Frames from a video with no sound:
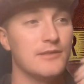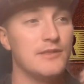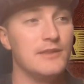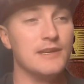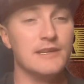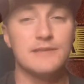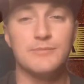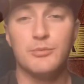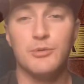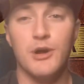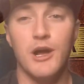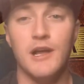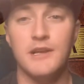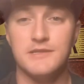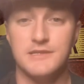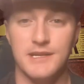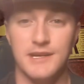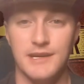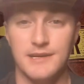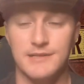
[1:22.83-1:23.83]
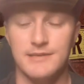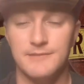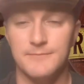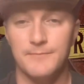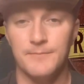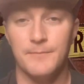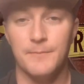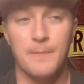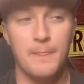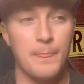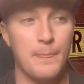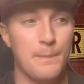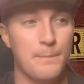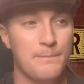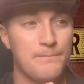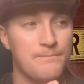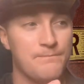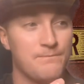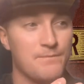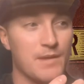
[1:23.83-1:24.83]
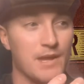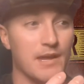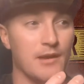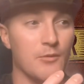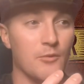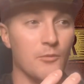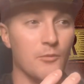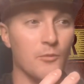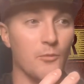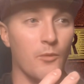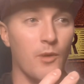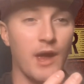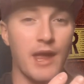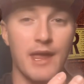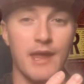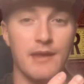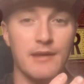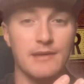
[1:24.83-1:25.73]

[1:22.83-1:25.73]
This project, in a way,